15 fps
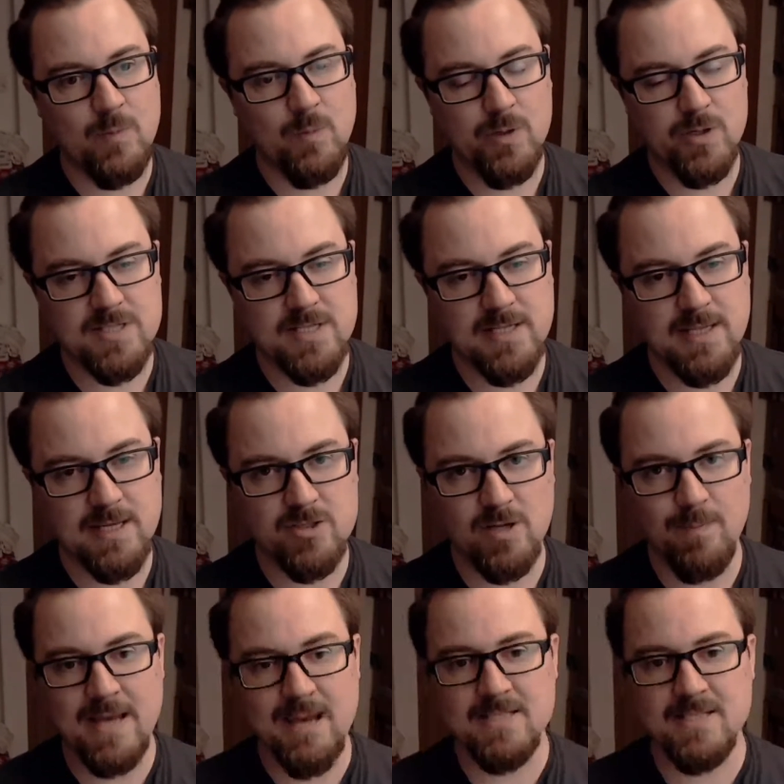works in Electric
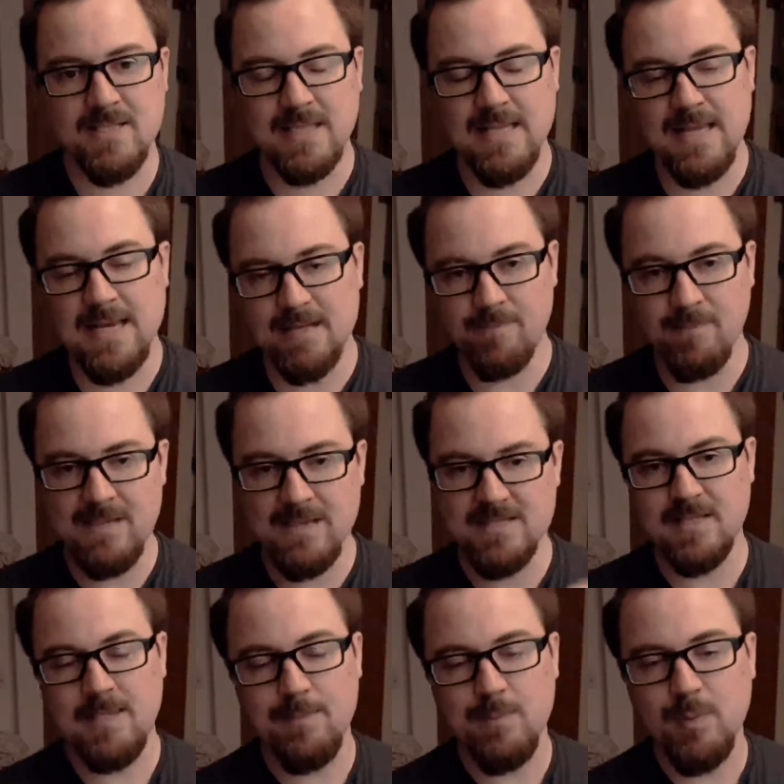Bastion Land and
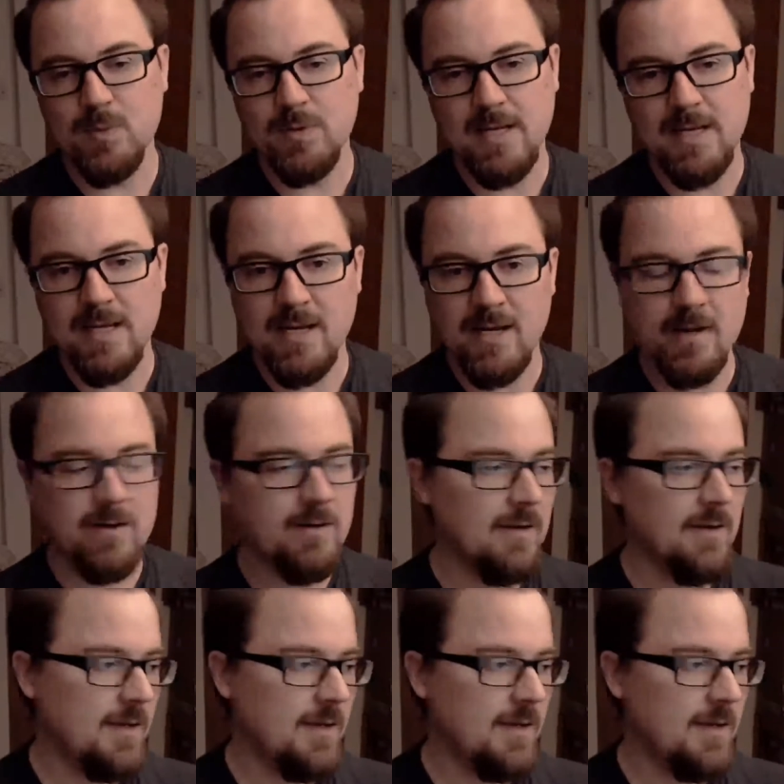basically pulled it in here.